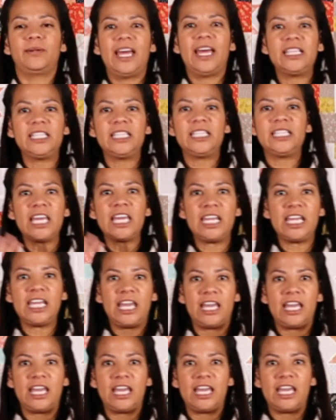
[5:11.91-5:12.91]
let's get
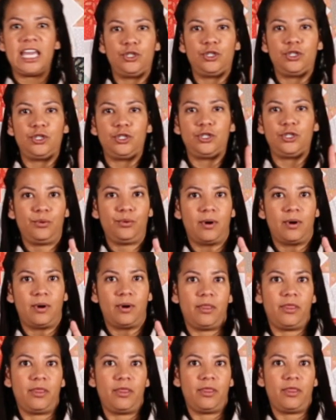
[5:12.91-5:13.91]
into
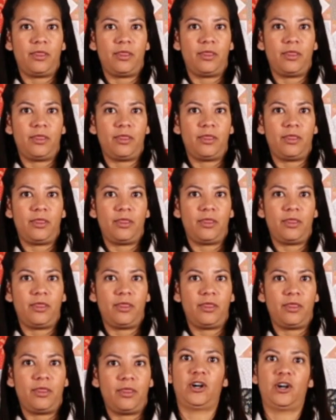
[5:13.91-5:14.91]
the quilt
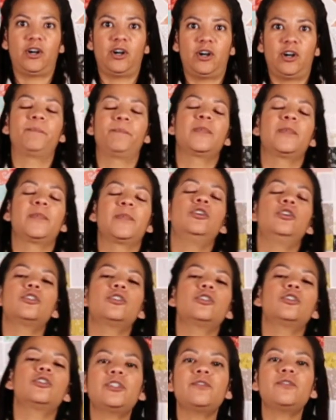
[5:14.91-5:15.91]
market of it all. So
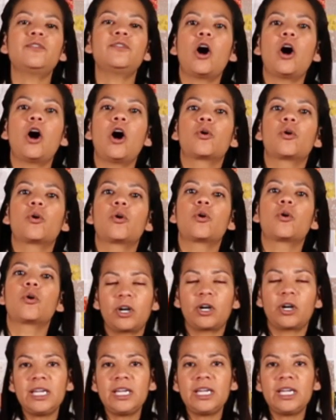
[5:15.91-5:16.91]
first of all, quilt
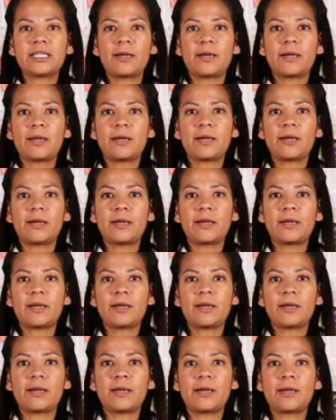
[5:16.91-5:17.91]
market is something
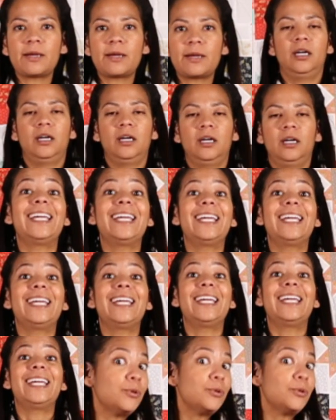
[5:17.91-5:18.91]
that is
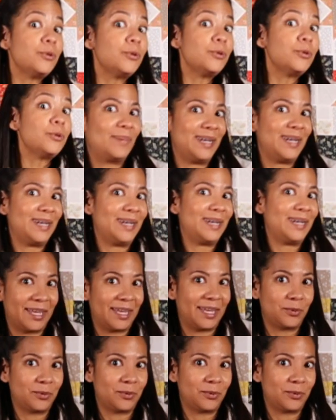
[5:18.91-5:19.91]
supposed to happen
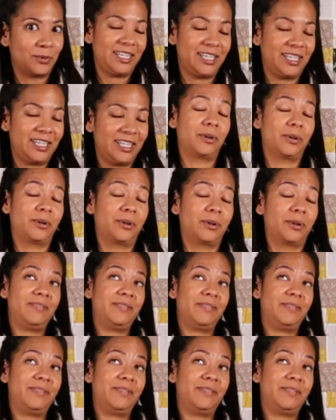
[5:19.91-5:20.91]
annually or
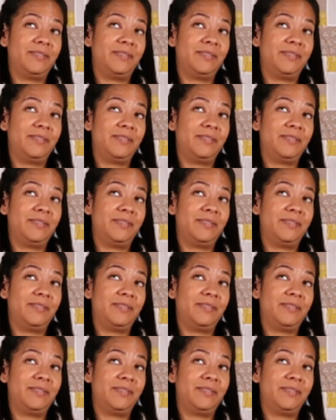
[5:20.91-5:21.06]
even